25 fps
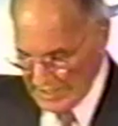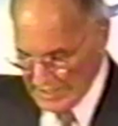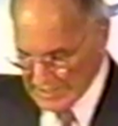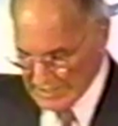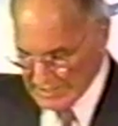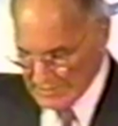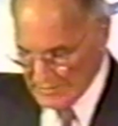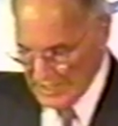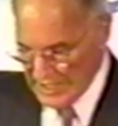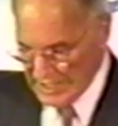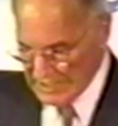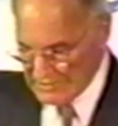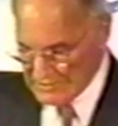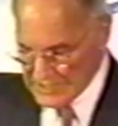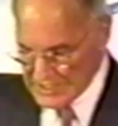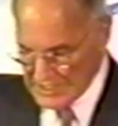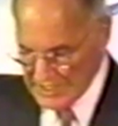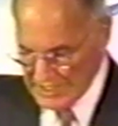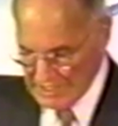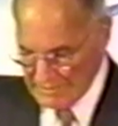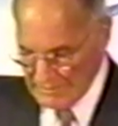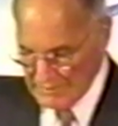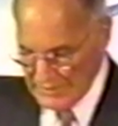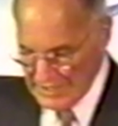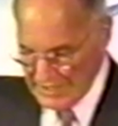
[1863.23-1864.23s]
on democracy
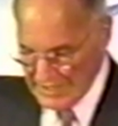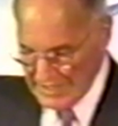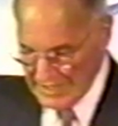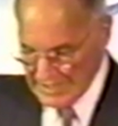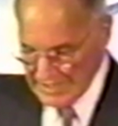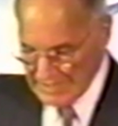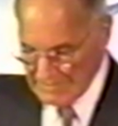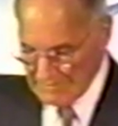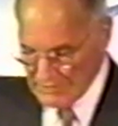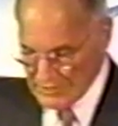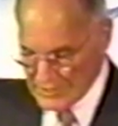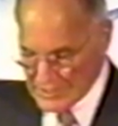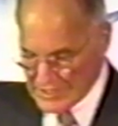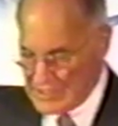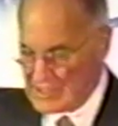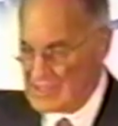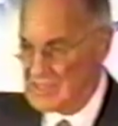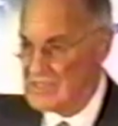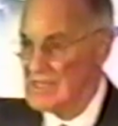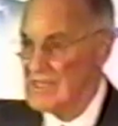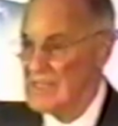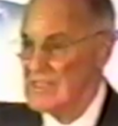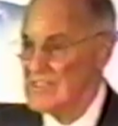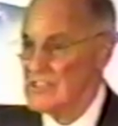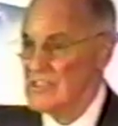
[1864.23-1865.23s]
in America, was
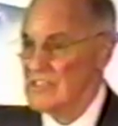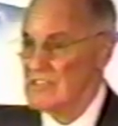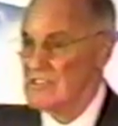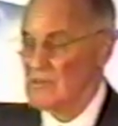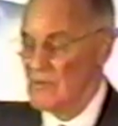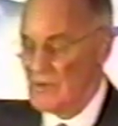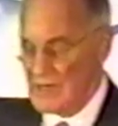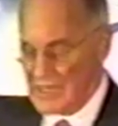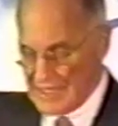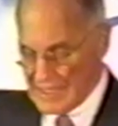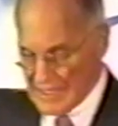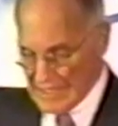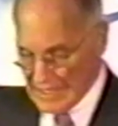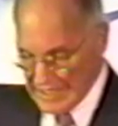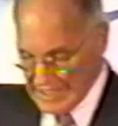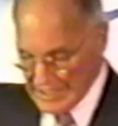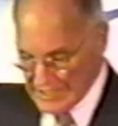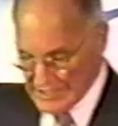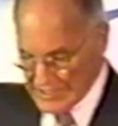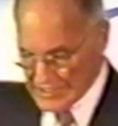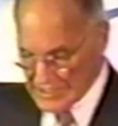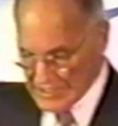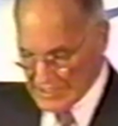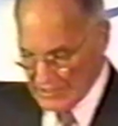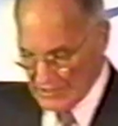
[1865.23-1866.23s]
just 29
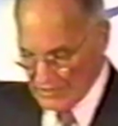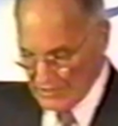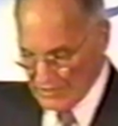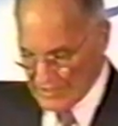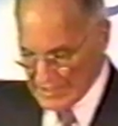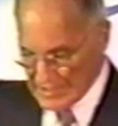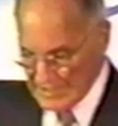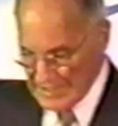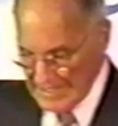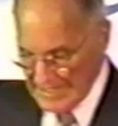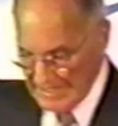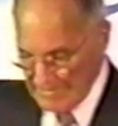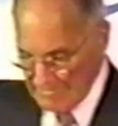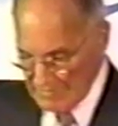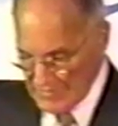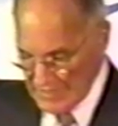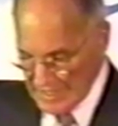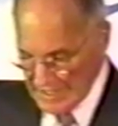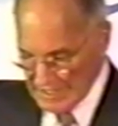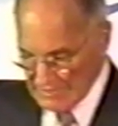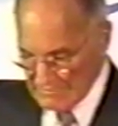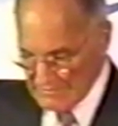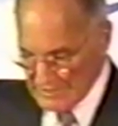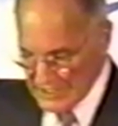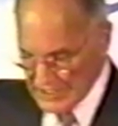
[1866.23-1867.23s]
years old,
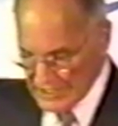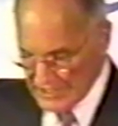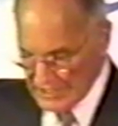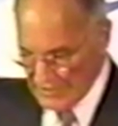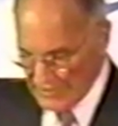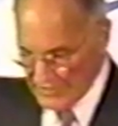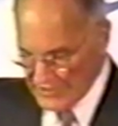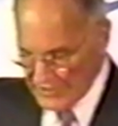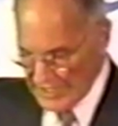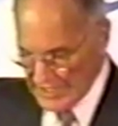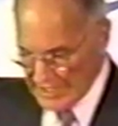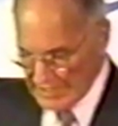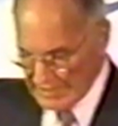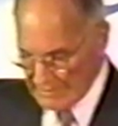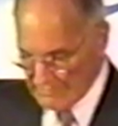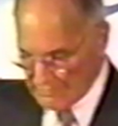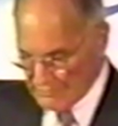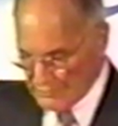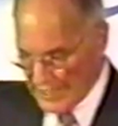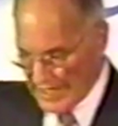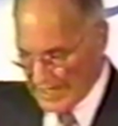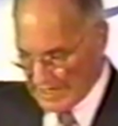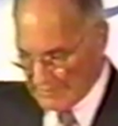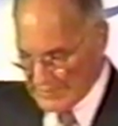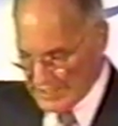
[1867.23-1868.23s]
an original thinker,
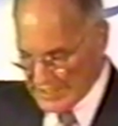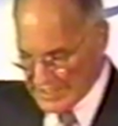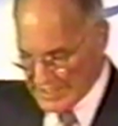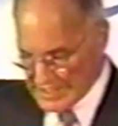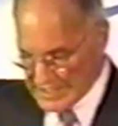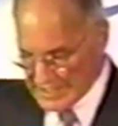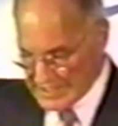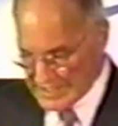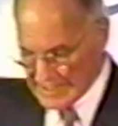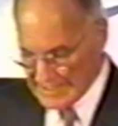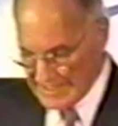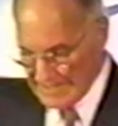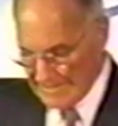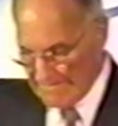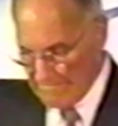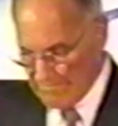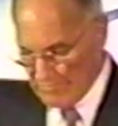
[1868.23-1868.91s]
pragmatist,